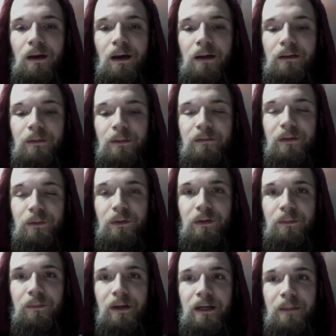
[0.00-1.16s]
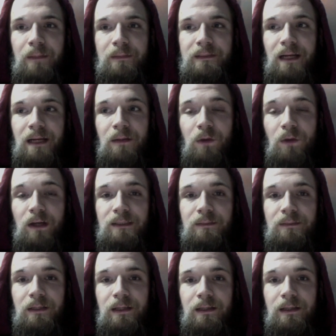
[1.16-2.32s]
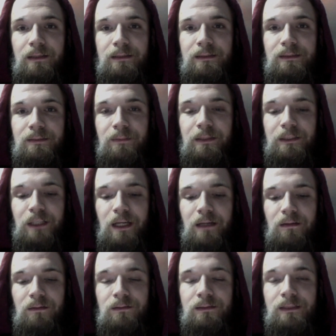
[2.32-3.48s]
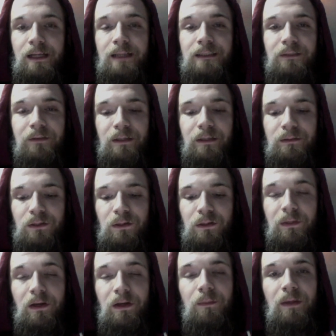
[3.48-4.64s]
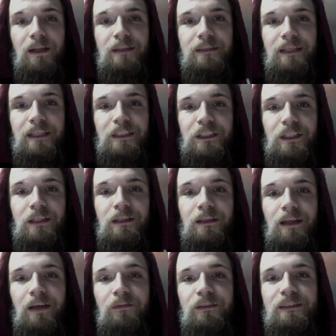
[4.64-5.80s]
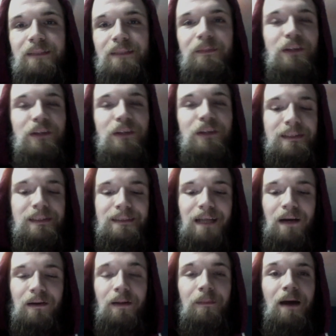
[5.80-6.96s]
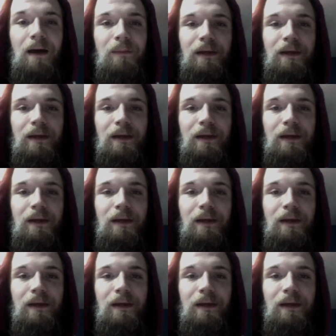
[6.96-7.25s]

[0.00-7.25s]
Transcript: Hello everyone, my name is Adam Wiseman and this is my channel. Today's video is going to be on meditation. If you see me looking down, I'm not being